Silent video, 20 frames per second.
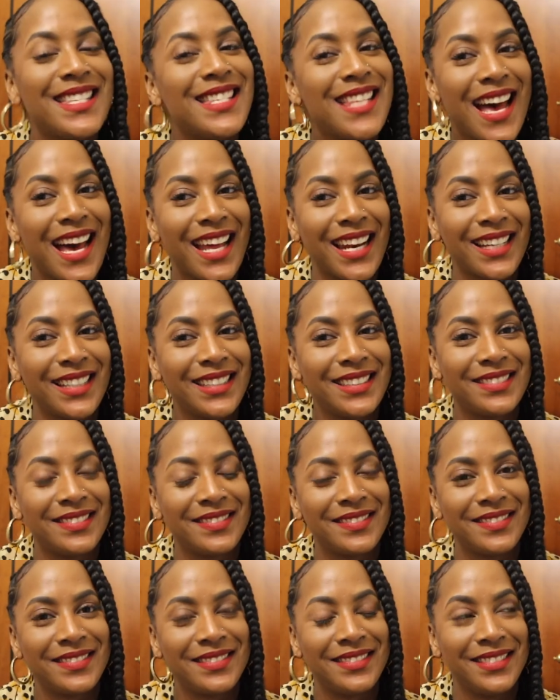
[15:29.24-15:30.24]

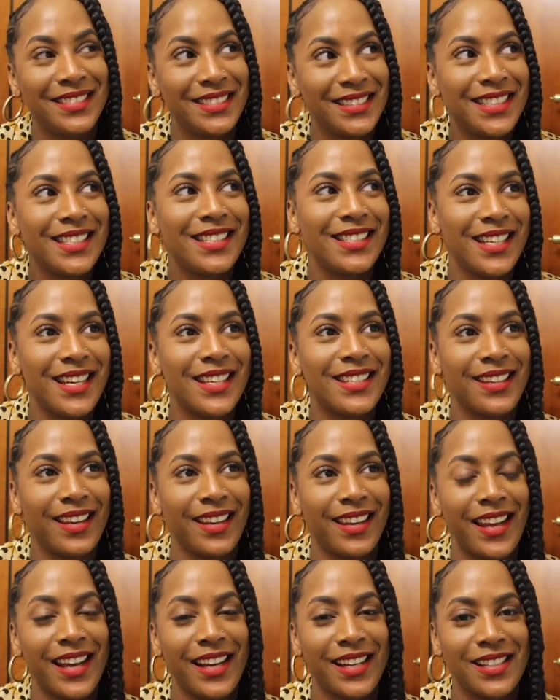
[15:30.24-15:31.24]
Zara, this year's
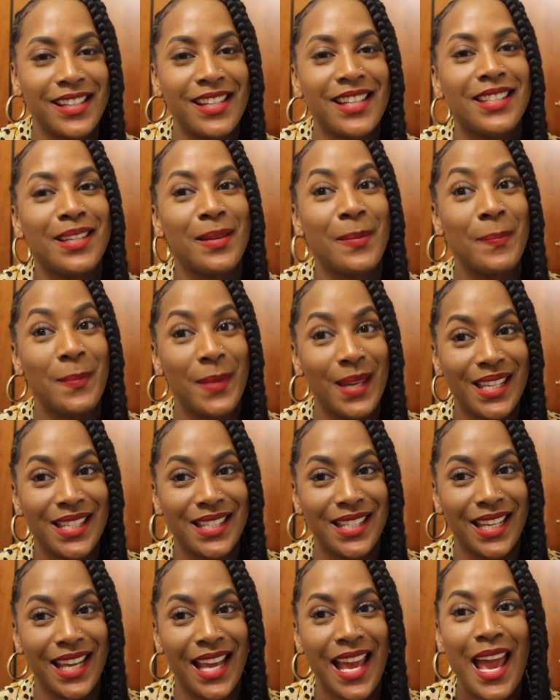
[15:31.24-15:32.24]
collection is
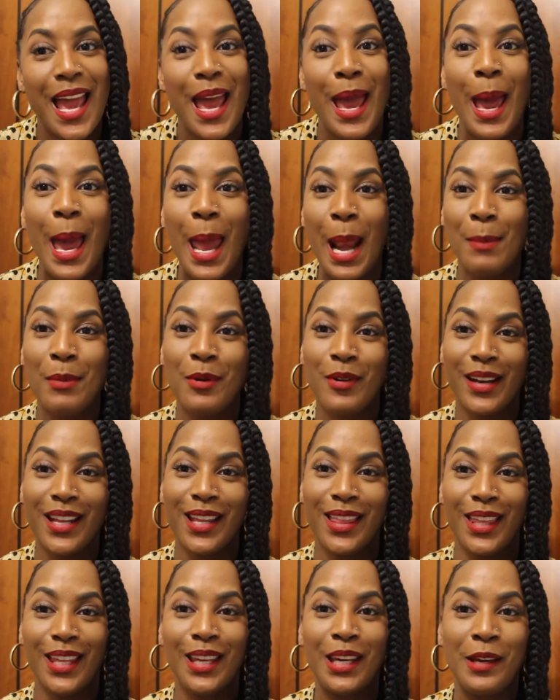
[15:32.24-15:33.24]
amazing, and I'm
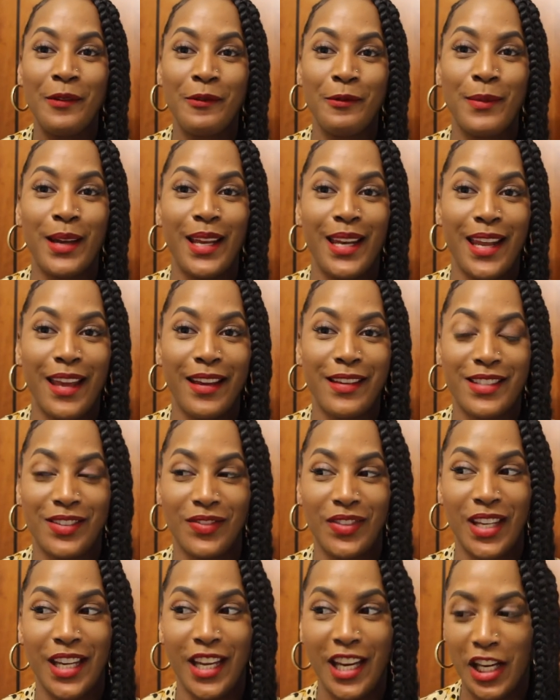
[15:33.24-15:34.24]
already thinking of my
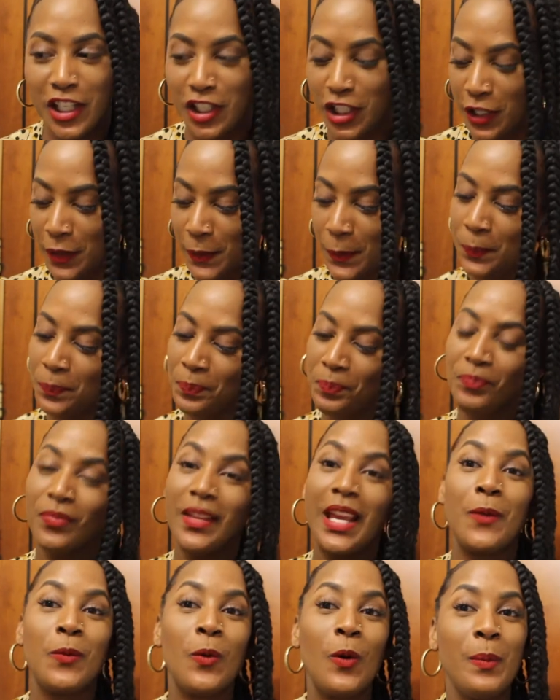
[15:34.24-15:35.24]
next vacation.
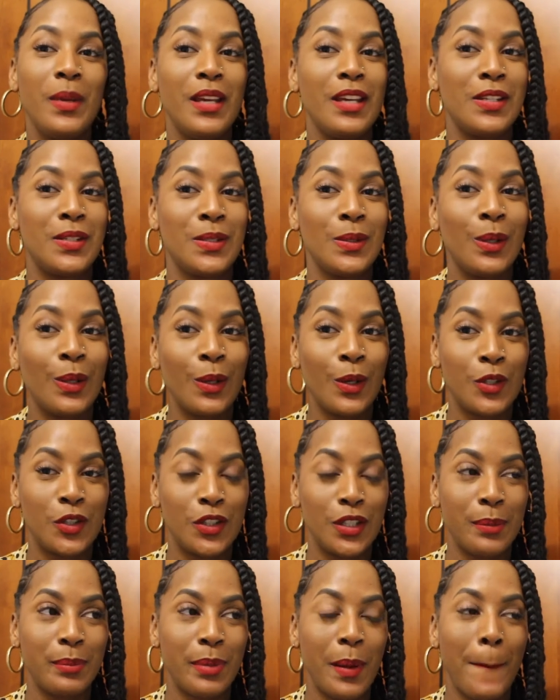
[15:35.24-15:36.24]
It won't be a solo
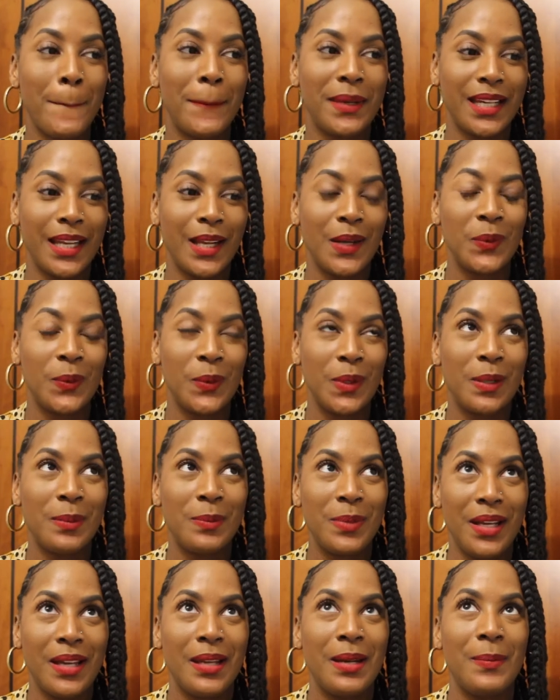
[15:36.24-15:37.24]
trip, but it
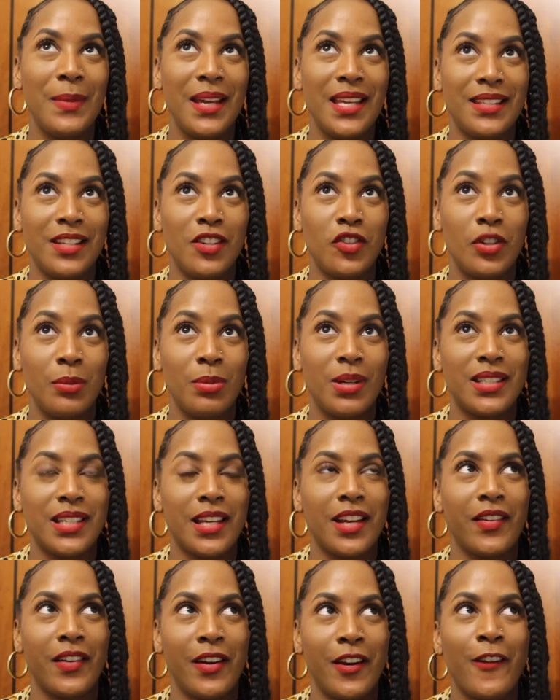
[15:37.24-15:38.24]
will be an amazing trip because
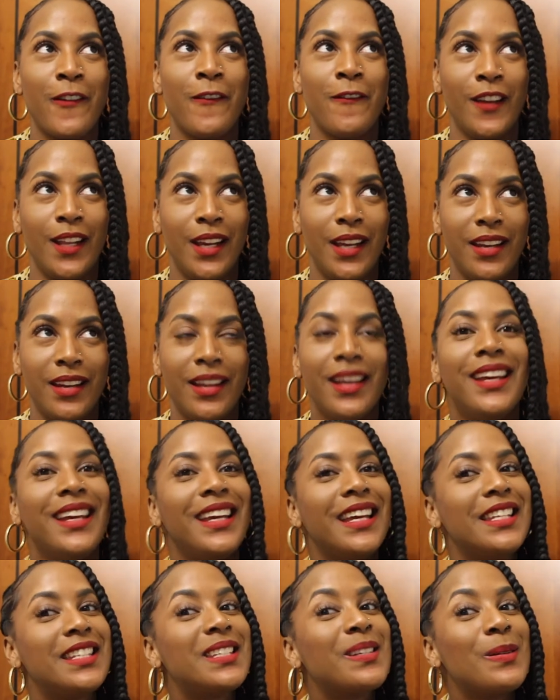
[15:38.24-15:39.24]
I can already feel it.
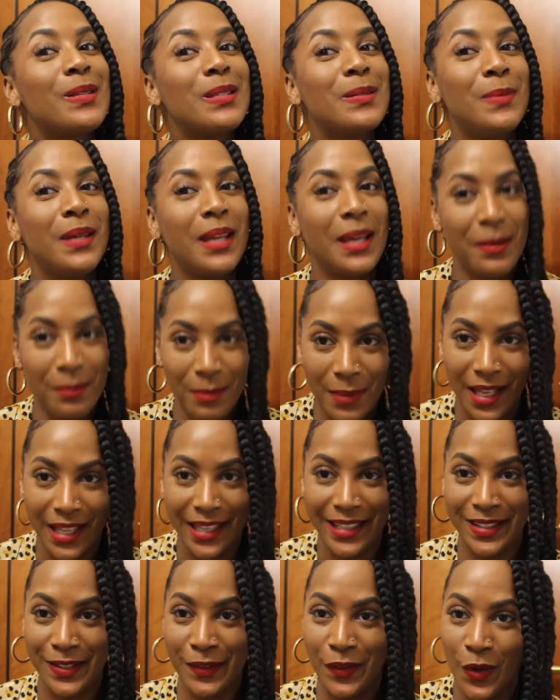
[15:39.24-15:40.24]
It's going to be in
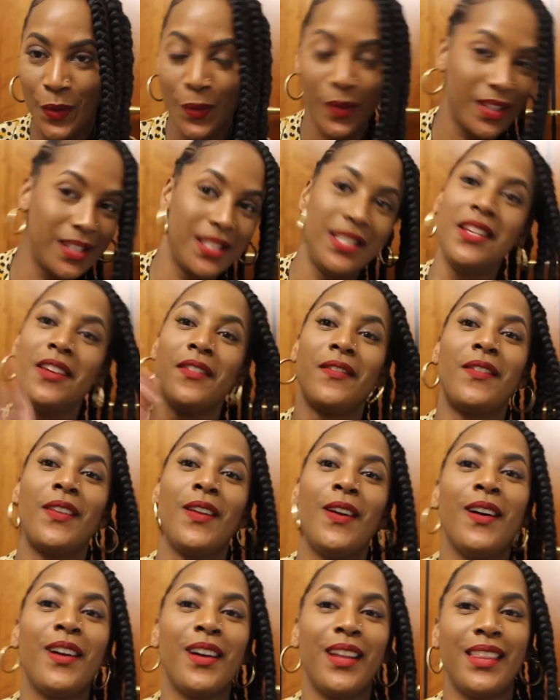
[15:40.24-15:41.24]
me, so if you want to see a
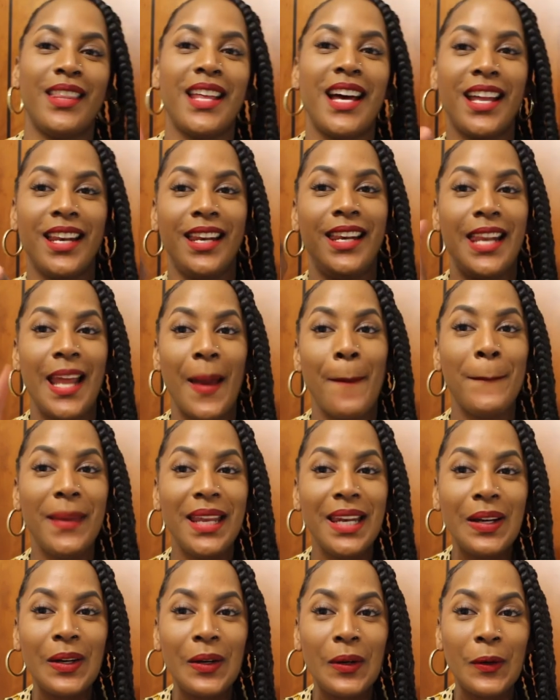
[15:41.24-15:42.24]
vlog on that, let
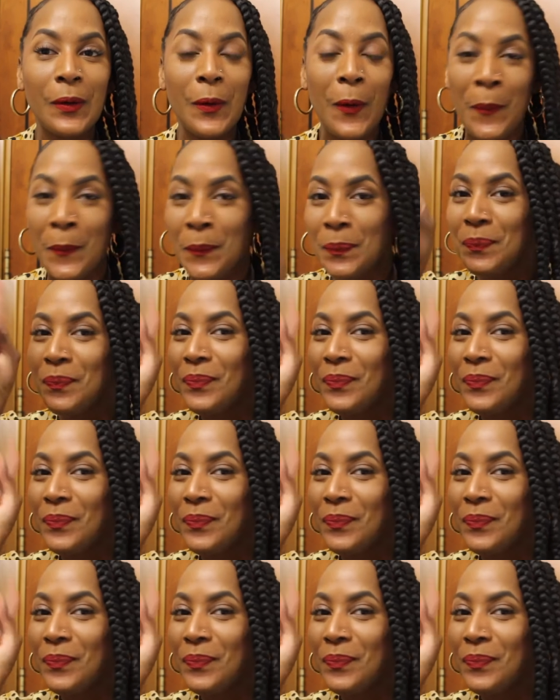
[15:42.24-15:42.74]
me know.